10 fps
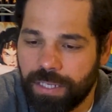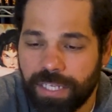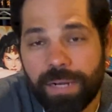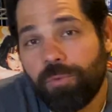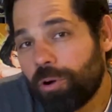
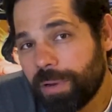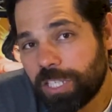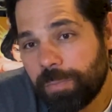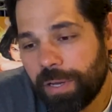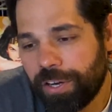Got a
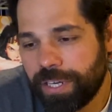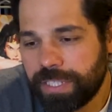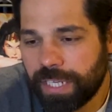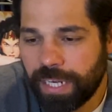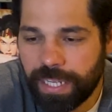Morbius
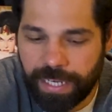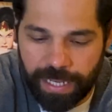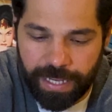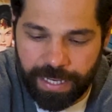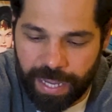appearance in it,
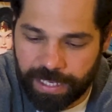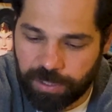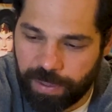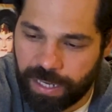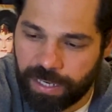and
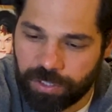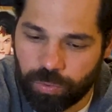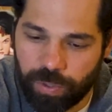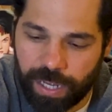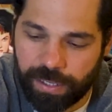X-Men as
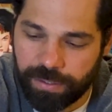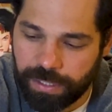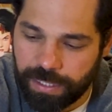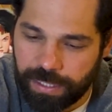well.